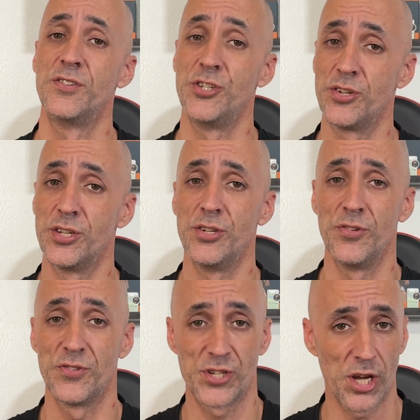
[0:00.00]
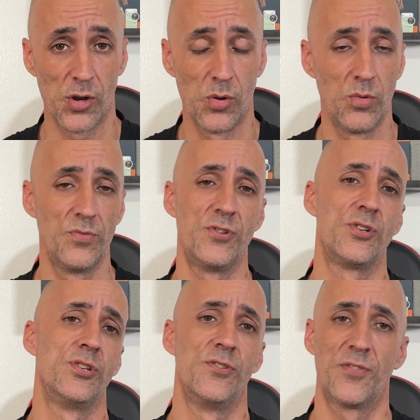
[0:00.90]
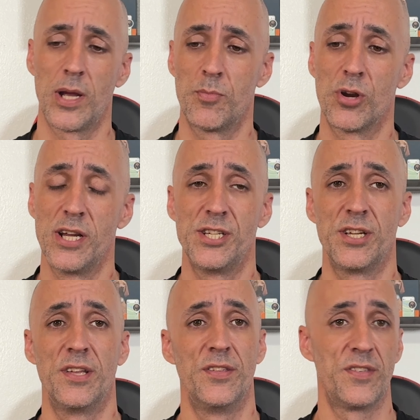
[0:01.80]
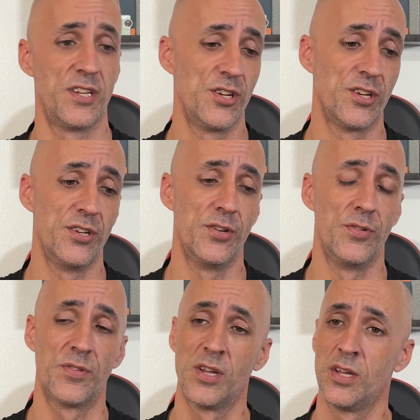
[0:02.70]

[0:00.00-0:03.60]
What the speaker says: You can use tones, you can use vibrations, and you can use,